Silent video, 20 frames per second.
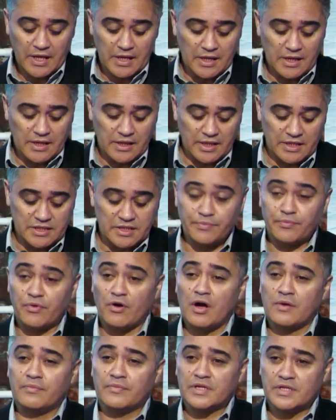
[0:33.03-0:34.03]
Is the
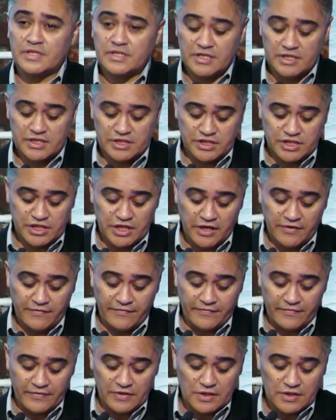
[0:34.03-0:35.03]
Prime Minister's
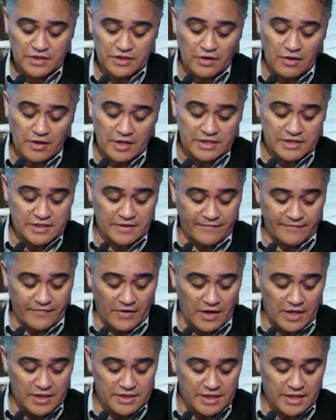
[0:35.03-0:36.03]
Chief Science
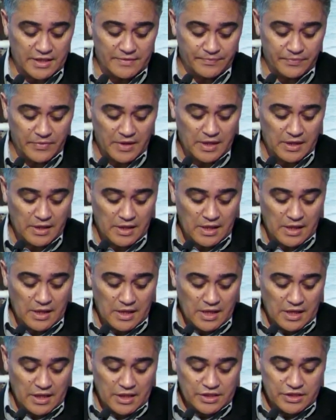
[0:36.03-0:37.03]
Advisor.
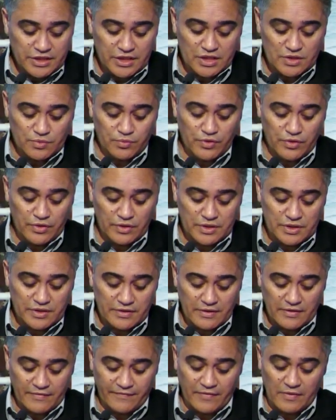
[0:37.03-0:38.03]
She has worked
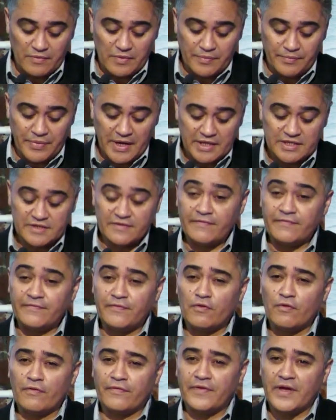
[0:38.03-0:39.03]
from a base of
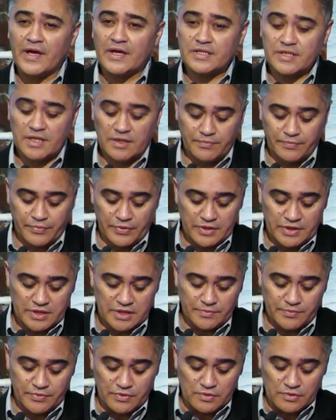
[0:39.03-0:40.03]
four founding
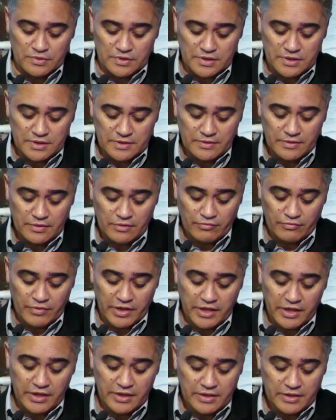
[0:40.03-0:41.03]
principles:
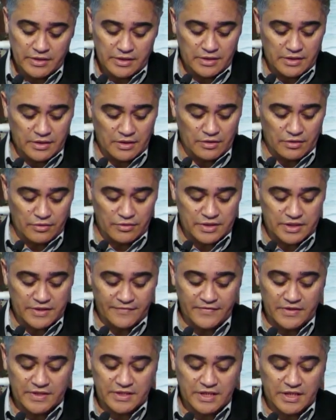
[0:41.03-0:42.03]
rigour,
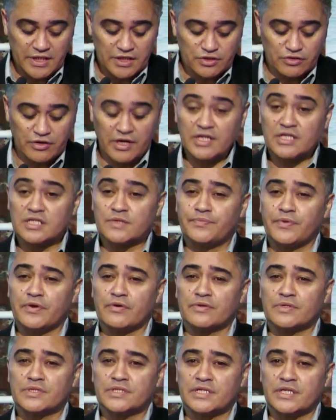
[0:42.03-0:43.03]
inclusivity,
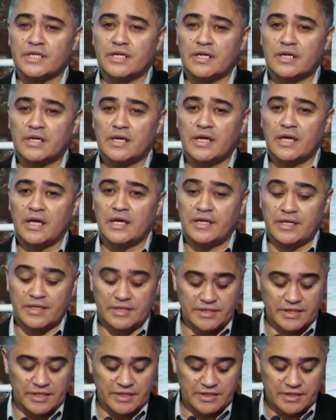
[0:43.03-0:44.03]
transparency and
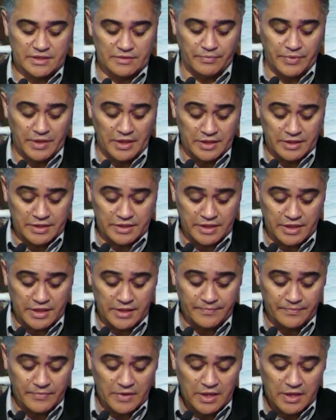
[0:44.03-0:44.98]
accessibility.